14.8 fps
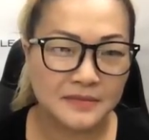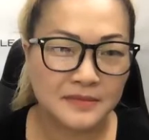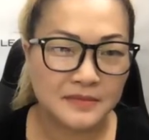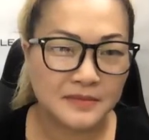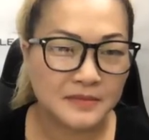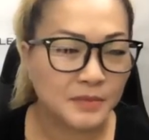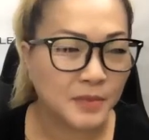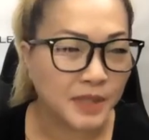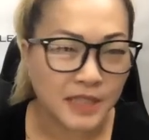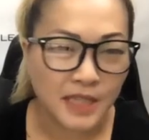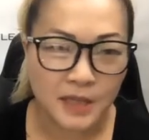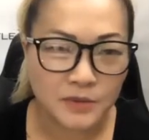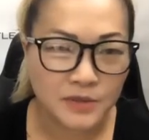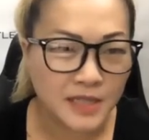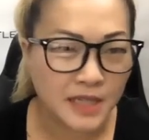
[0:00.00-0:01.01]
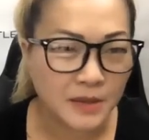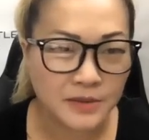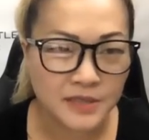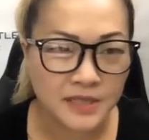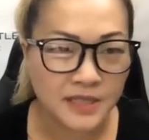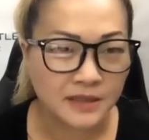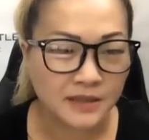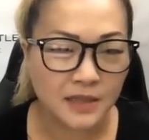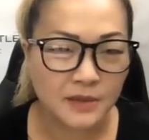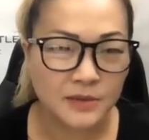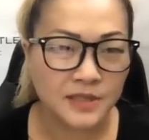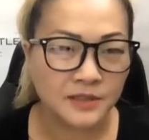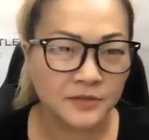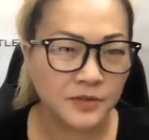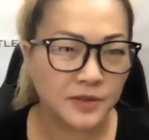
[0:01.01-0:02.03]
But that was it. That was
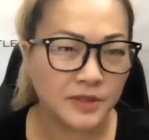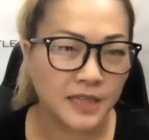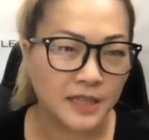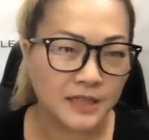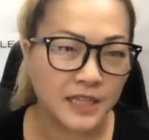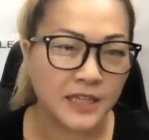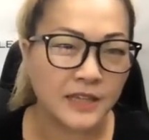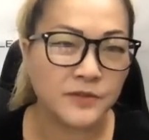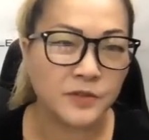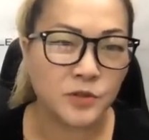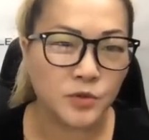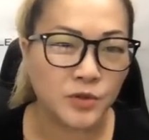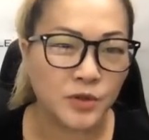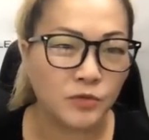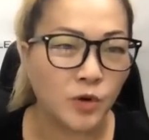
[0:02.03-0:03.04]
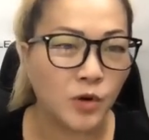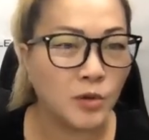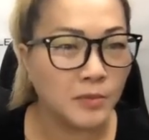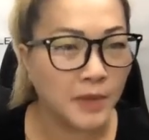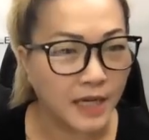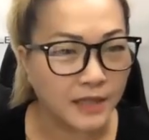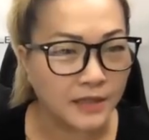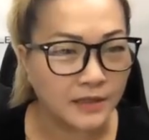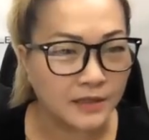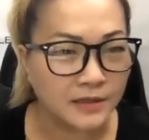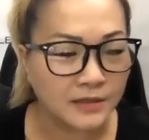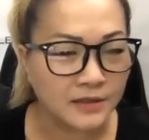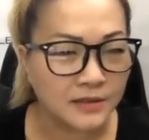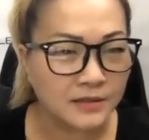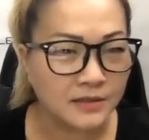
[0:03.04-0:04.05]
it for you. That gave you the role
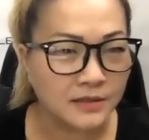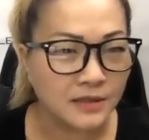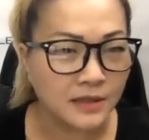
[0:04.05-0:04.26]
model, you know.